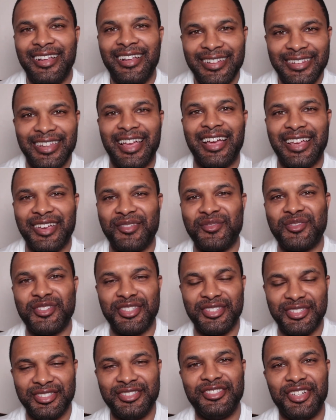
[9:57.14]
like, if
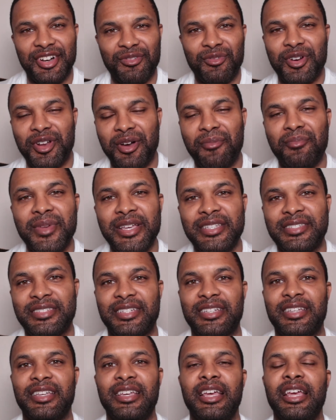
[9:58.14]
you know what I'm missing.